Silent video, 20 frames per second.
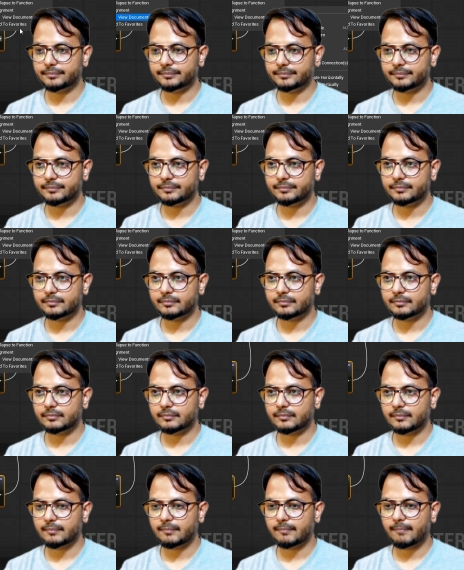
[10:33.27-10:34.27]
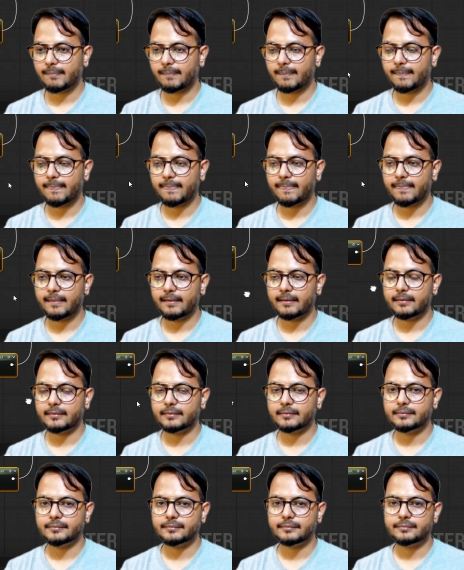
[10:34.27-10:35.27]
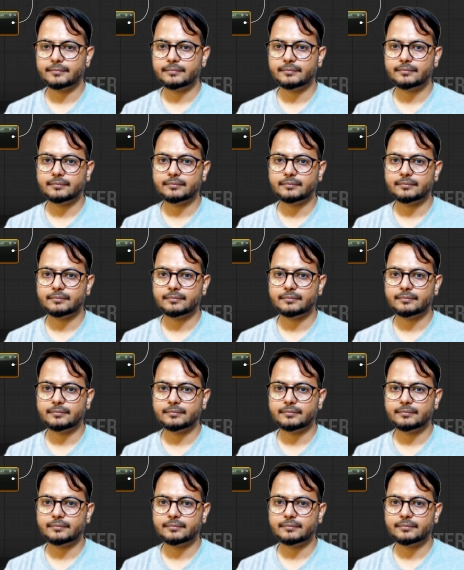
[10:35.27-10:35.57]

Nothing is said.